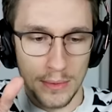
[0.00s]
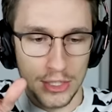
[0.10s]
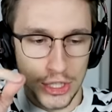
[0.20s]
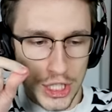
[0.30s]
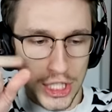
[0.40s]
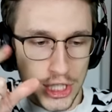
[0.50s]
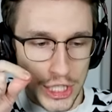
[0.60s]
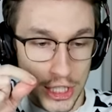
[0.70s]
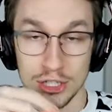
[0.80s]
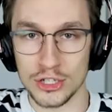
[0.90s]
that would
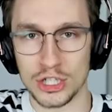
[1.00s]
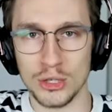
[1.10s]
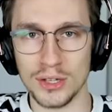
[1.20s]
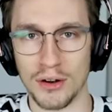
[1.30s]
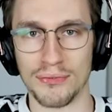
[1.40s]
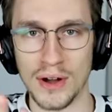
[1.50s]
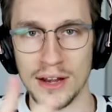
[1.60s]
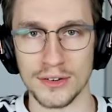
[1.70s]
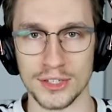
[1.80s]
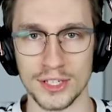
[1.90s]
shoot little
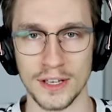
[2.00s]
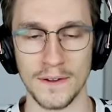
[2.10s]
fires.